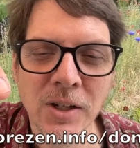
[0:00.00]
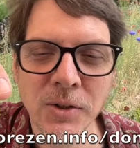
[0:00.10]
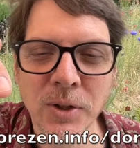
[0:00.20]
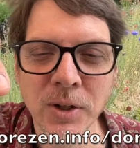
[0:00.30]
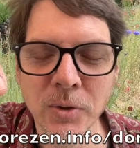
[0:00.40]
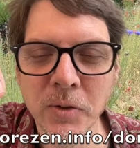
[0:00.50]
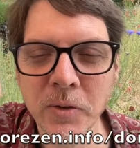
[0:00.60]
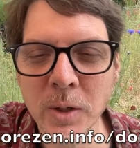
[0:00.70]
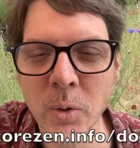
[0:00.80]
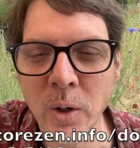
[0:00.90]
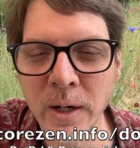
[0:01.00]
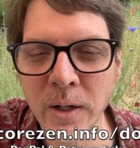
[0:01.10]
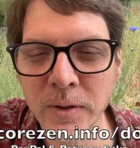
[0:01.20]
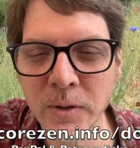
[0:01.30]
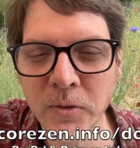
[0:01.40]
you can go to the
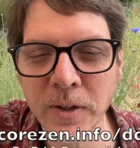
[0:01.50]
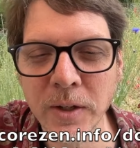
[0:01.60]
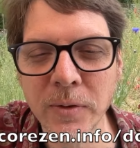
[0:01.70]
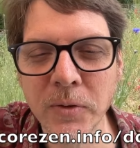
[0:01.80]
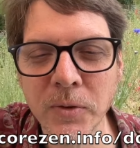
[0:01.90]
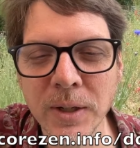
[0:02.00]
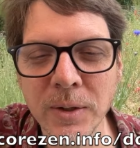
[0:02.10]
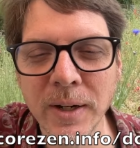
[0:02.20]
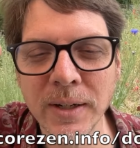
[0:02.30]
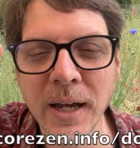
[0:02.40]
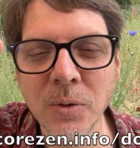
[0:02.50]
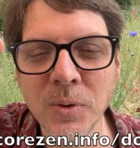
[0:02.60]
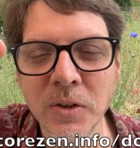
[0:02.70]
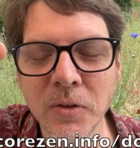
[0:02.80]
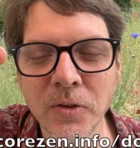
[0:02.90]
URL that you're seeing on the screen right now, which is